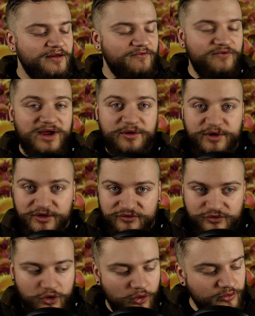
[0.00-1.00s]
Various
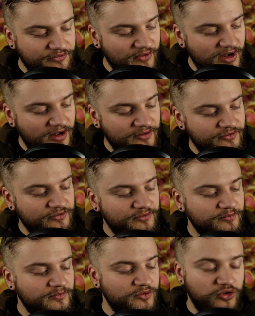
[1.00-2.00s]
cultivars,
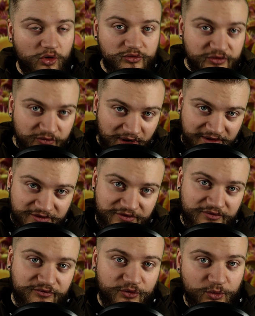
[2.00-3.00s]
cultivated
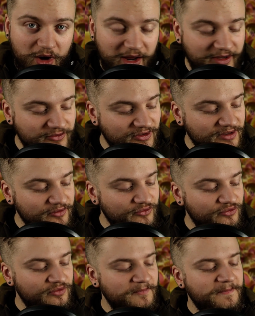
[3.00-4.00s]

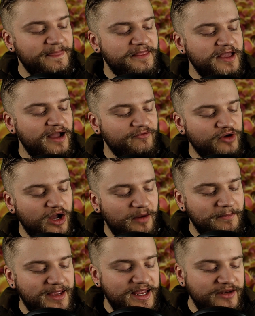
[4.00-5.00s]
varieties, have
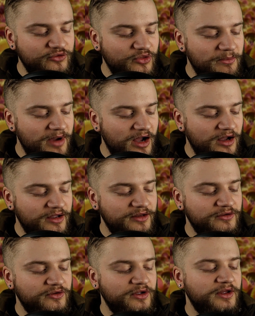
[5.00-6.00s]
come into the
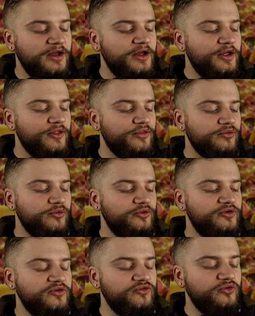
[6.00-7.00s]
market through
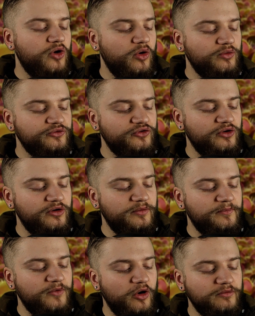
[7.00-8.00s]
tissue culture
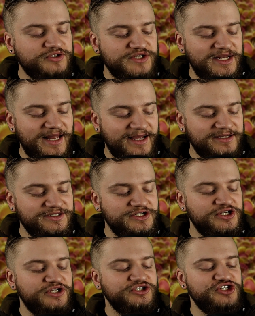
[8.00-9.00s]
of
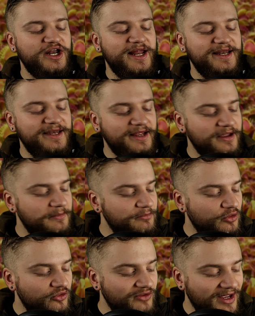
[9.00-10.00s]
selected genetic
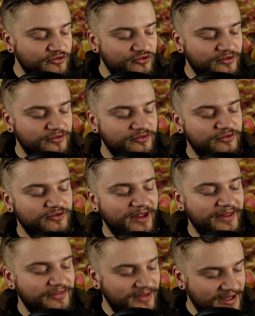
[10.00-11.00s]
mutations,
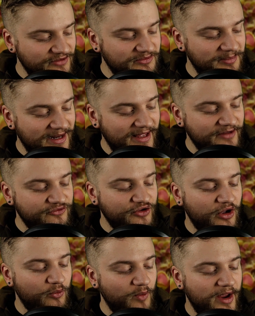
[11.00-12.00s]
and these plants
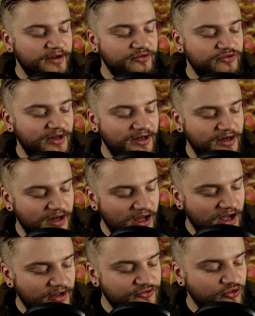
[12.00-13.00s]
are raised in
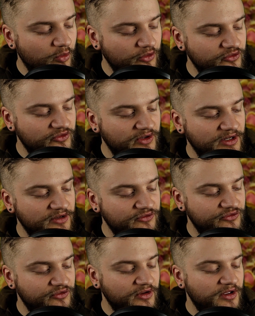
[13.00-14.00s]
large
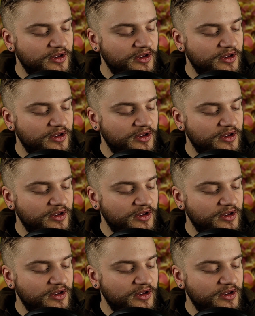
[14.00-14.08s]
quantities